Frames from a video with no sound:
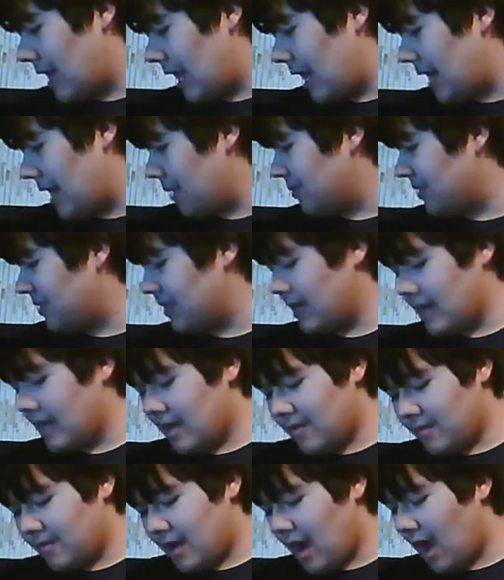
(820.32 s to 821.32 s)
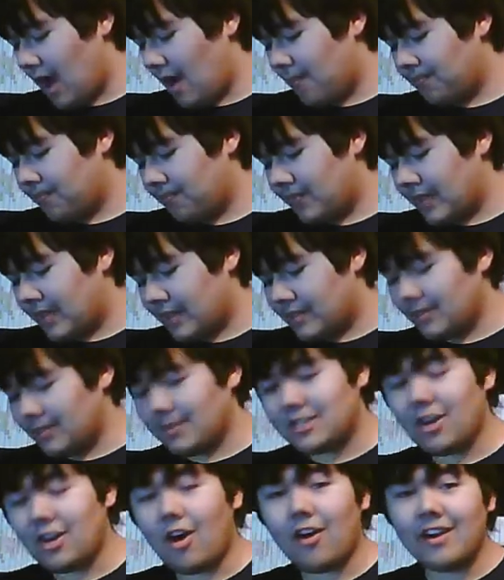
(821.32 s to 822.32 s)
games.
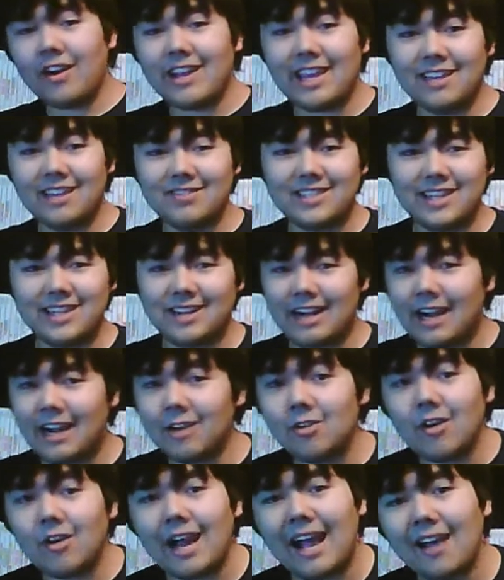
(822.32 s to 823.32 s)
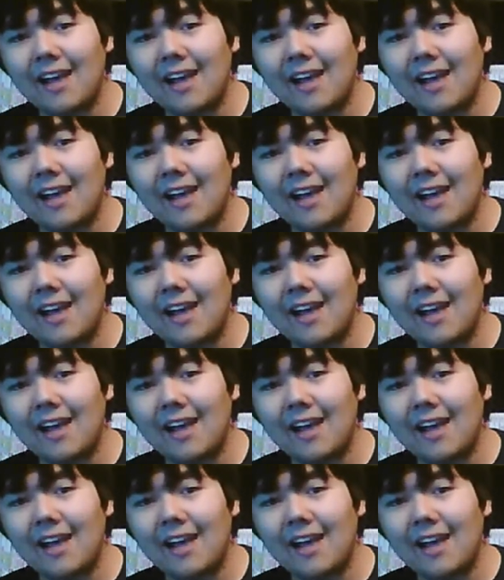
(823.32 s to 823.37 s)
Some Atari games here. I don't